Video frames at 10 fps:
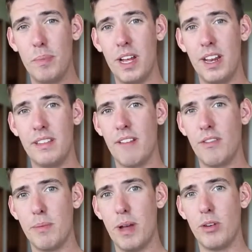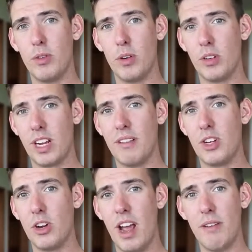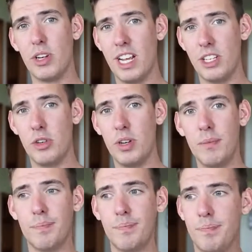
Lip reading: but it's definitely better for kind of your everyday student.